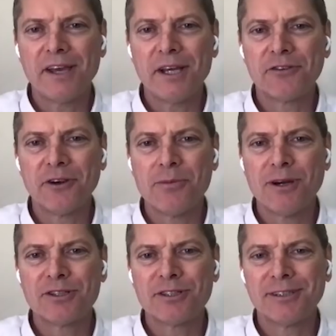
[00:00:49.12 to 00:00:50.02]
Thanks very
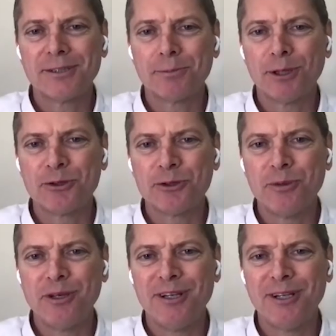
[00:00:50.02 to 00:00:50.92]
much. It's a pleasure to
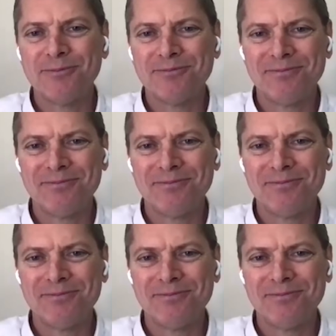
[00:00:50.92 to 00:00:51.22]
be here.